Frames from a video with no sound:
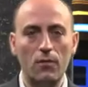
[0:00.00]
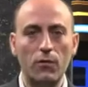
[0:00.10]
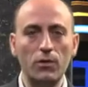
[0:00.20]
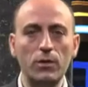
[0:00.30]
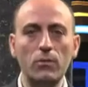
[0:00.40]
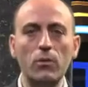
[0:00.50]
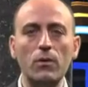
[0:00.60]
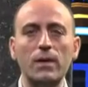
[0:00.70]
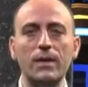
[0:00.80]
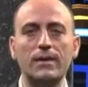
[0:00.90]

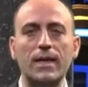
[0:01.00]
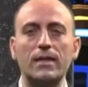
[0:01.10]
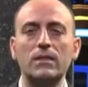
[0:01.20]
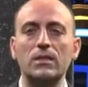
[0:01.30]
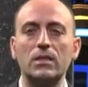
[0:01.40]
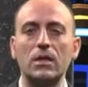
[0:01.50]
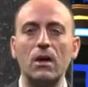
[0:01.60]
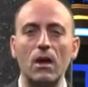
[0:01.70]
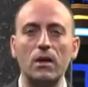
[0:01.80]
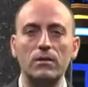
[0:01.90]
Furthermore, it can
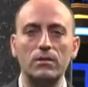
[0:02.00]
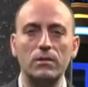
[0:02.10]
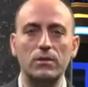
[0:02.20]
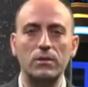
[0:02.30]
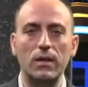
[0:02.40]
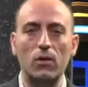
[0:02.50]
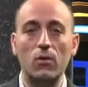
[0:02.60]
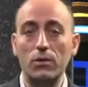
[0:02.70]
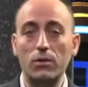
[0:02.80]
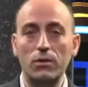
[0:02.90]
discolor
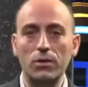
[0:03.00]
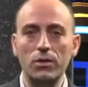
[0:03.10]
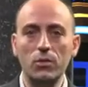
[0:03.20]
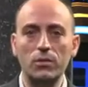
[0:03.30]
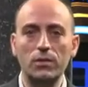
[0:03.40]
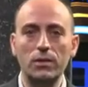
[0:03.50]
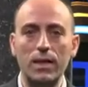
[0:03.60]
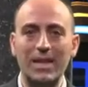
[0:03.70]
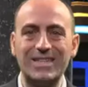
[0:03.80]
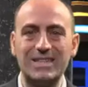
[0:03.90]
or reduce
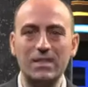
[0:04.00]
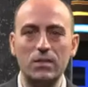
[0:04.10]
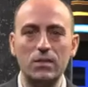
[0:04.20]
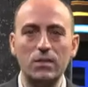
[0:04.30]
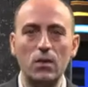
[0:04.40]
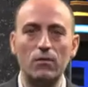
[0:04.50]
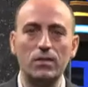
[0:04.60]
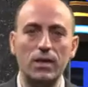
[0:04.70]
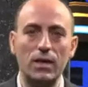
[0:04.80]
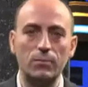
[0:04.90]
the elasticity of
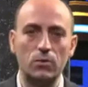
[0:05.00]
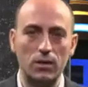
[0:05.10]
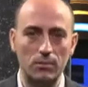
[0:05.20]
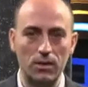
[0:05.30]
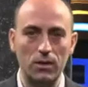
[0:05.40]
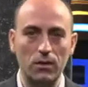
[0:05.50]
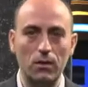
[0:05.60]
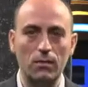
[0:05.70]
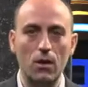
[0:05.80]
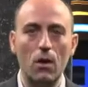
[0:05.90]
the encapsulant
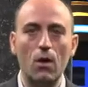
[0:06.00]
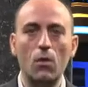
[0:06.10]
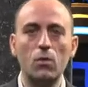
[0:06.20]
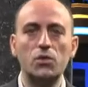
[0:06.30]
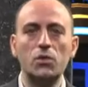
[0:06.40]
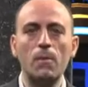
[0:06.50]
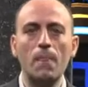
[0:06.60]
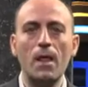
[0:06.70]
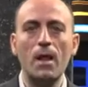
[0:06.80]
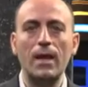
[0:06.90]
material.
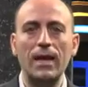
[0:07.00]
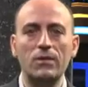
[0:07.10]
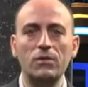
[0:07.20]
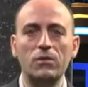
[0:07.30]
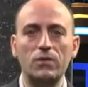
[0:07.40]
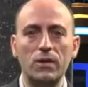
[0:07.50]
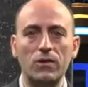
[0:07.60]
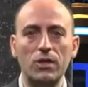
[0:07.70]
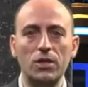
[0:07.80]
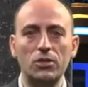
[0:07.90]
Also, light-induced
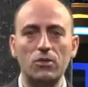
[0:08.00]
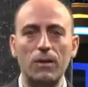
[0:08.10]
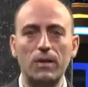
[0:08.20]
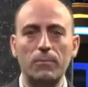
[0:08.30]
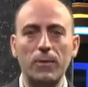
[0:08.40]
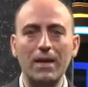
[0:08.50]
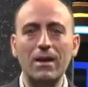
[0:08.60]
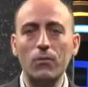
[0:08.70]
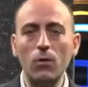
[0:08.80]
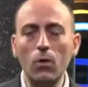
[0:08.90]
degradation might play
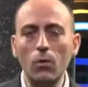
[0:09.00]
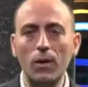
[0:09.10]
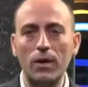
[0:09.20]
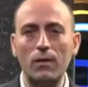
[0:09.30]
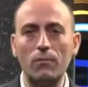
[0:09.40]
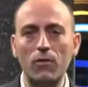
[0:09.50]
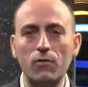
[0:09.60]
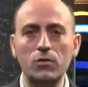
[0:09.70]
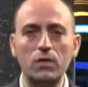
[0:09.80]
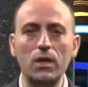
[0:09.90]
a role when
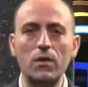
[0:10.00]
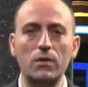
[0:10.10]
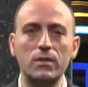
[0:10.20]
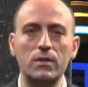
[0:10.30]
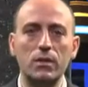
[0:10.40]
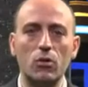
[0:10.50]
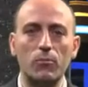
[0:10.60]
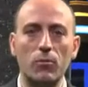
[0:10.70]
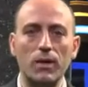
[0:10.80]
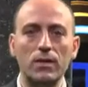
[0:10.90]
amorphous silicon is
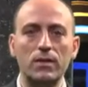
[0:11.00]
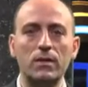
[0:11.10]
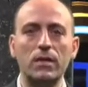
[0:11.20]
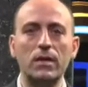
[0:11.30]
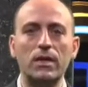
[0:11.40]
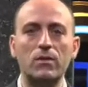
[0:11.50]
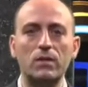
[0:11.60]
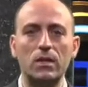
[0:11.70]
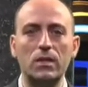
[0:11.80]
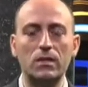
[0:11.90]
incorporated in
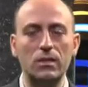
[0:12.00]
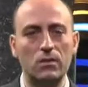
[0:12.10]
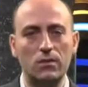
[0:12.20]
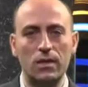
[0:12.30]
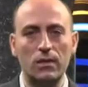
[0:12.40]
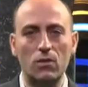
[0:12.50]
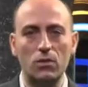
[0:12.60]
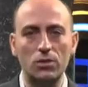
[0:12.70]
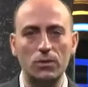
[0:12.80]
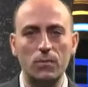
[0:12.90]
crystalline silicon
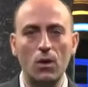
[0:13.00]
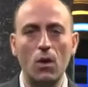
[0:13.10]
technology.